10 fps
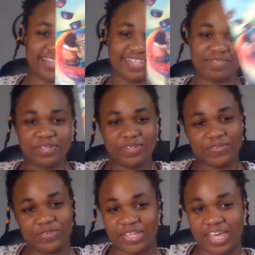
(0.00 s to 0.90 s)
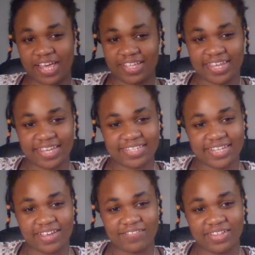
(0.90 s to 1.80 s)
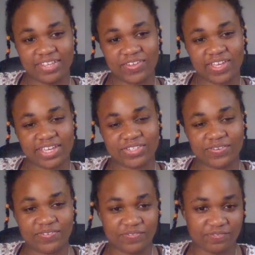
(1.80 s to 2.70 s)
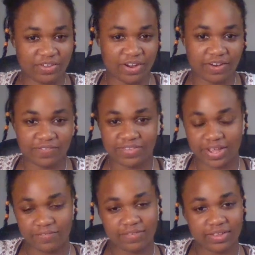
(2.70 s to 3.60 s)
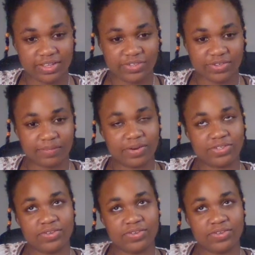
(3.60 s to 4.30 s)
That's beautiful. Yeah, like I said, I feel like you guys are definitely dreamers.